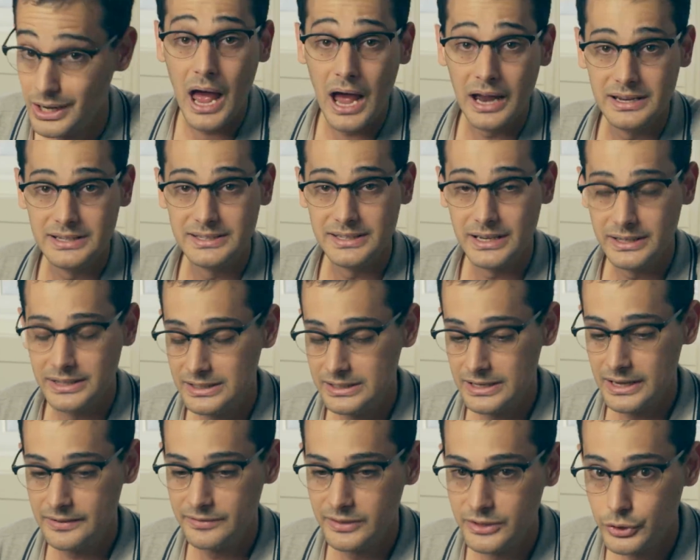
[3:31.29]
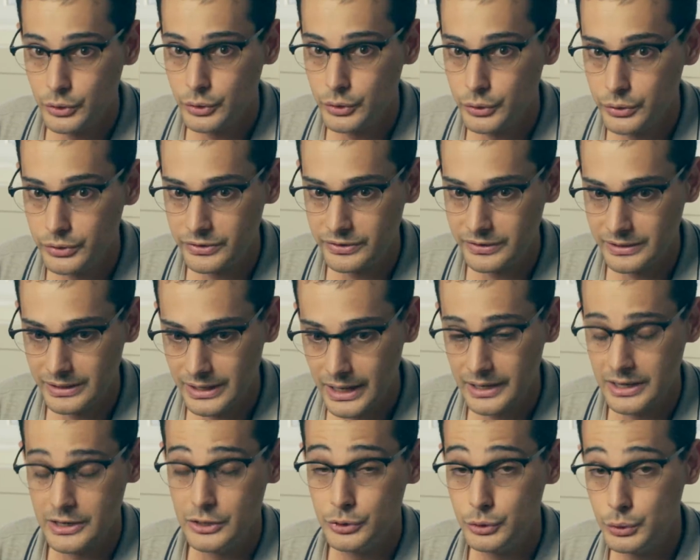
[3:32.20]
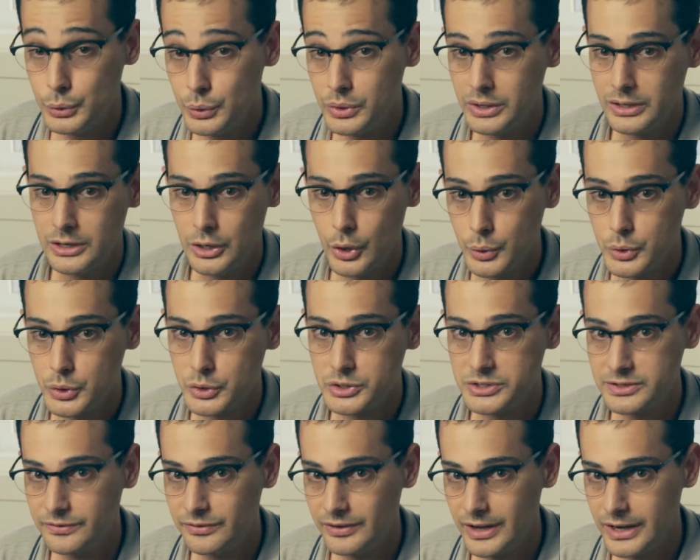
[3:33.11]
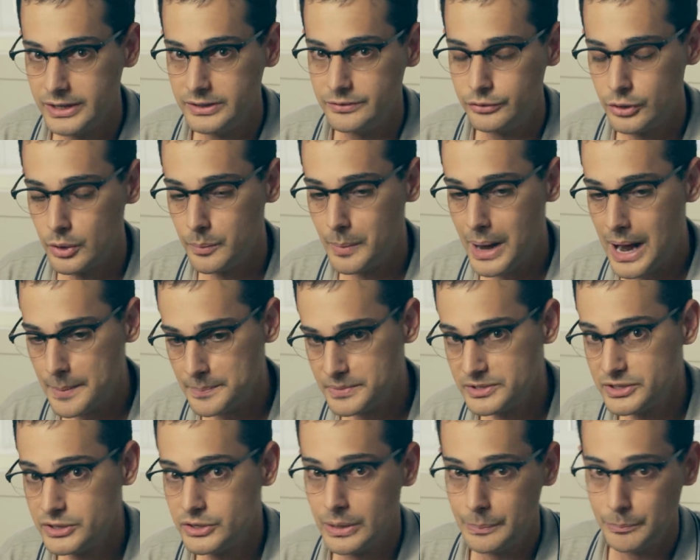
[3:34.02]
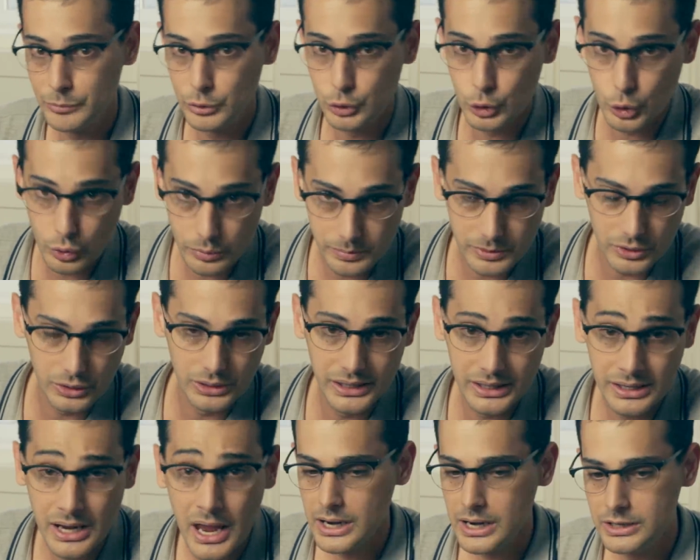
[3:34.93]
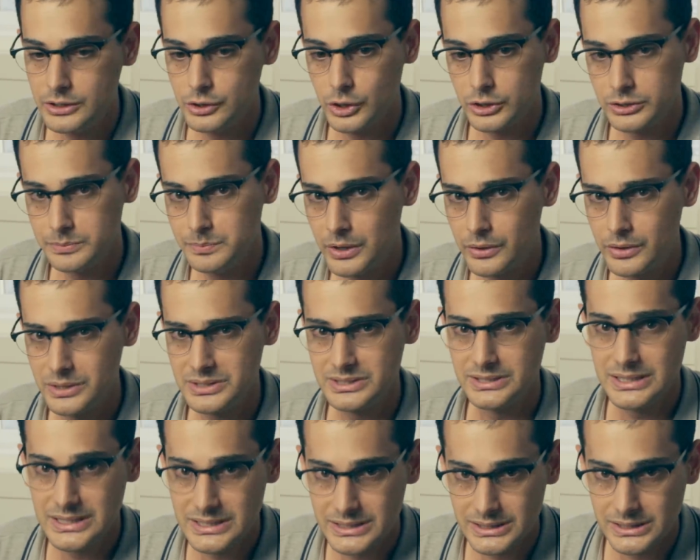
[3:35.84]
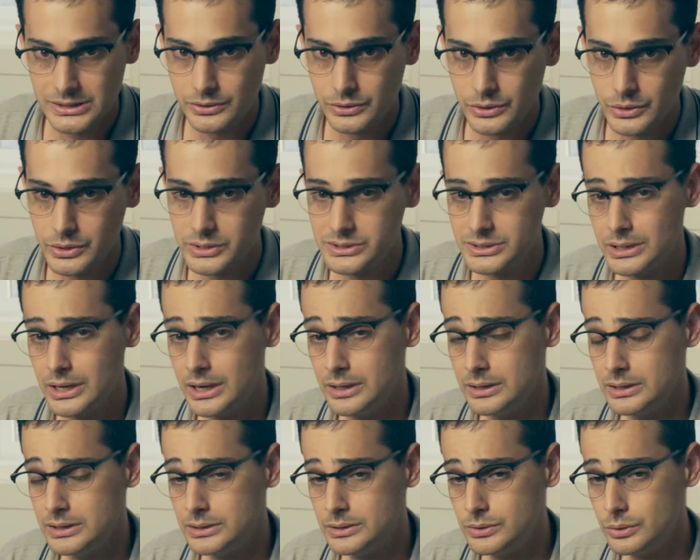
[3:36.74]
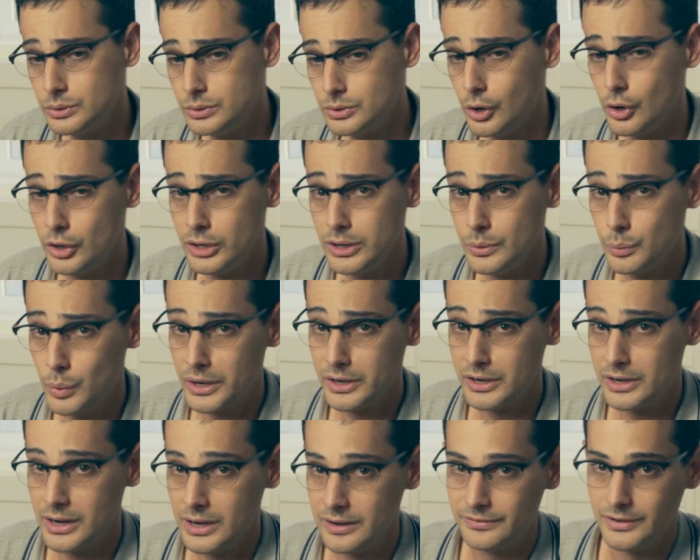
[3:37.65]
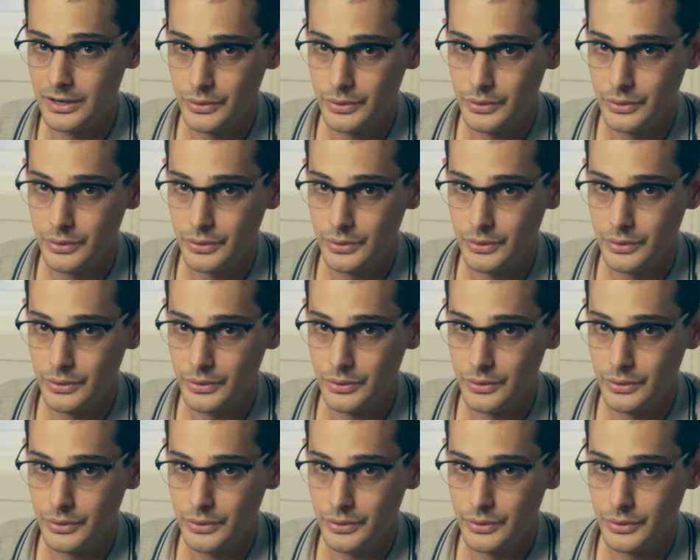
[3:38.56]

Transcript: I decided never to do this again and took a low-cost flight from Amsterdam to Berlin. It cost me around 60 euros and it took only 1.5